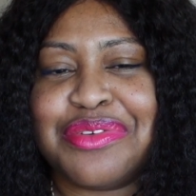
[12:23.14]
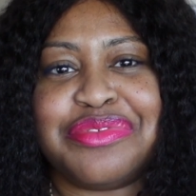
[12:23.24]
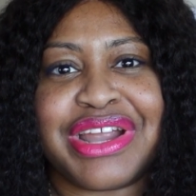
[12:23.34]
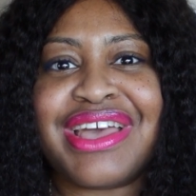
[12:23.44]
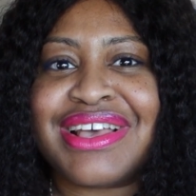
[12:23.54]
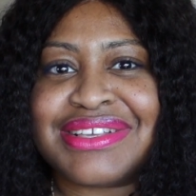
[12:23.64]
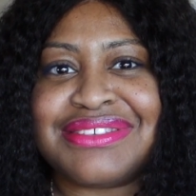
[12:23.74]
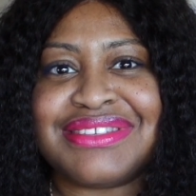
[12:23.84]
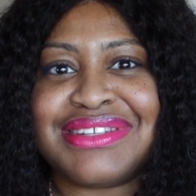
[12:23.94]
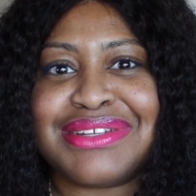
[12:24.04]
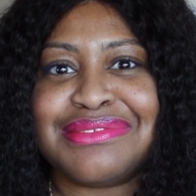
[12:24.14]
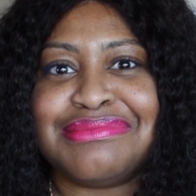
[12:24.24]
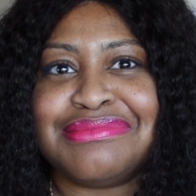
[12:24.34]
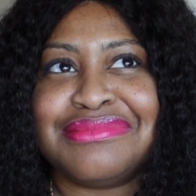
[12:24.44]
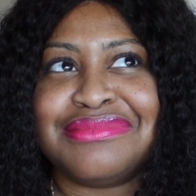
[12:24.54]
rest
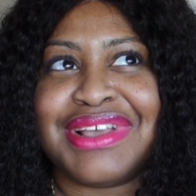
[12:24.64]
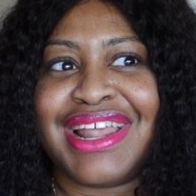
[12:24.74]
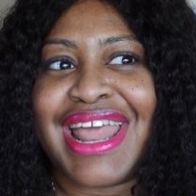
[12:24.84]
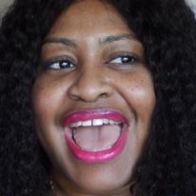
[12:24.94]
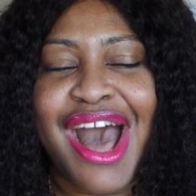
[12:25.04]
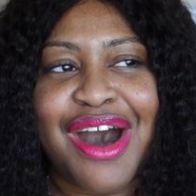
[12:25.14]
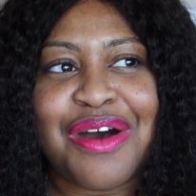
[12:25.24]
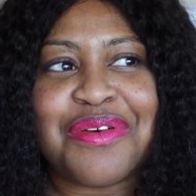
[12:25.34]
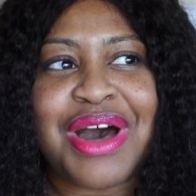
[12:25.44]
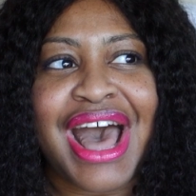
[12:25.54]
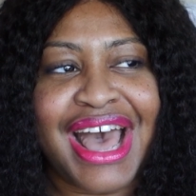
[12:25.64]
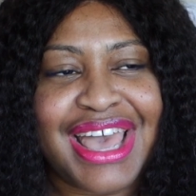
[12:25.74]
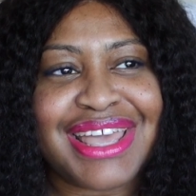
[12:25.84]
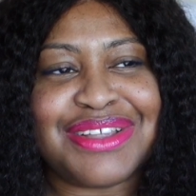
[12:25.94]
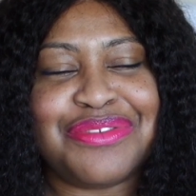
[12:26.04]
and how
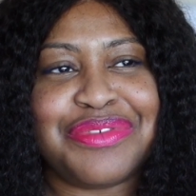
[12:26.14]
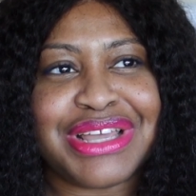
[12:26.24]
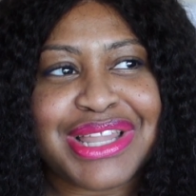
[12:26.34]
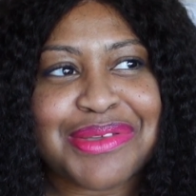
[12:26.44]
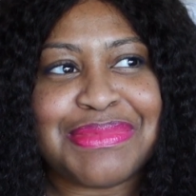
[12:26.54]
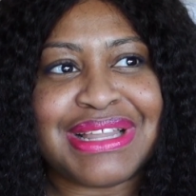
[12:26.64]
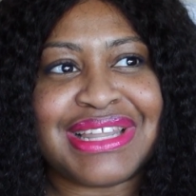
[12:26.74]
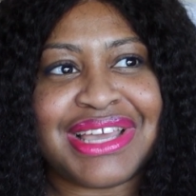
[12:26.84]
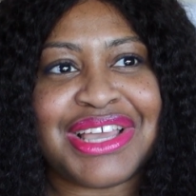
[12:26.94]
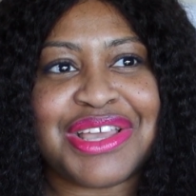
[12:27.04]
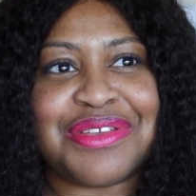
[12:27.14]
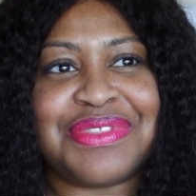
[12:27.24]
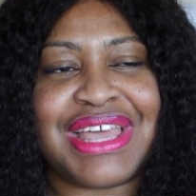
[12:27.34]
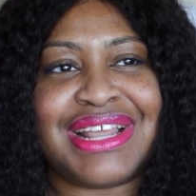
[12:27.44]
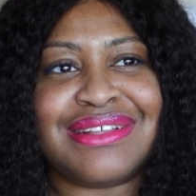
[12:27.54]
I really
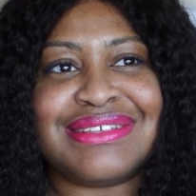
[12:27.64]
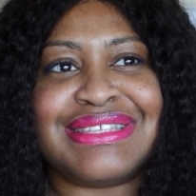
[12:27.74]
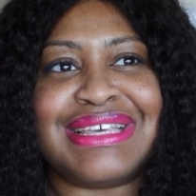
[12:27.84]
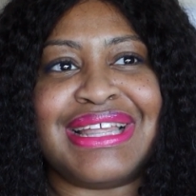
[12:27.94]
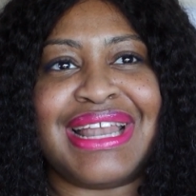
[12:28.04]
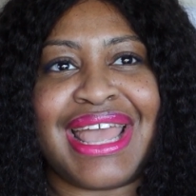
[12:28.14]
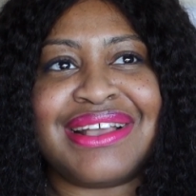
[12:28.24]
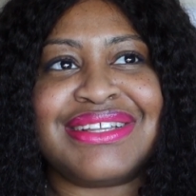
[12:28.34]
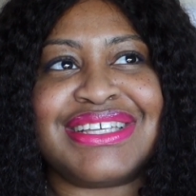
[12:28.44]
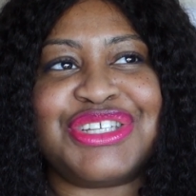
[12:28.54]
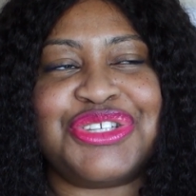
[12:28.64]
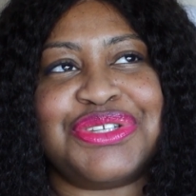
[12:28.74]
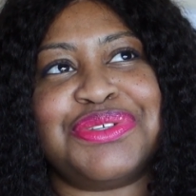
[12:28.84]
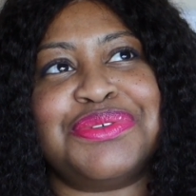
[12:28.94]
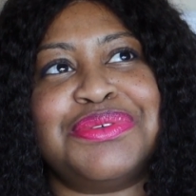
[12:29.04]
believe that it is connected
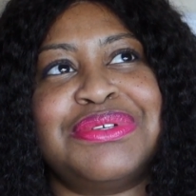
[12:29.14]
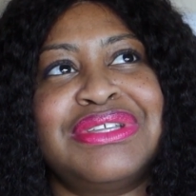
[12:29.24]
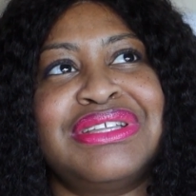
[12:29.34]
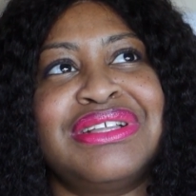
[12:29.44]
to